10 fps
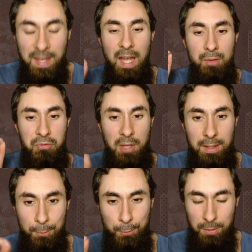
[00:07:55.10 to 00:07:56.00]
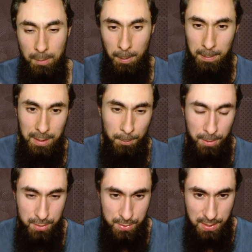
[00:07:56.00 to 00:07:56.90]
And finally, if you're thinking about making a
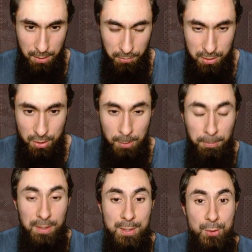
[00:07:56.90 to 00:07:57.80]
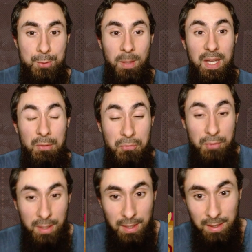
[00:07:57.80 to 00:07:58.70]
purchase in AFK Journey, please use my
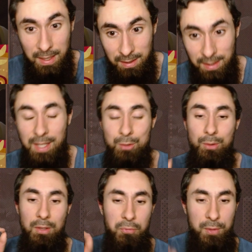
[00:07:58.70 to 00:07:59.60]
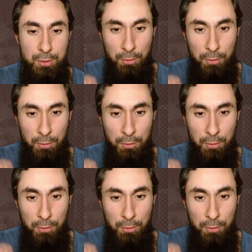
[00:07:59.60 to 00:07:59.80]
affiliate link to the official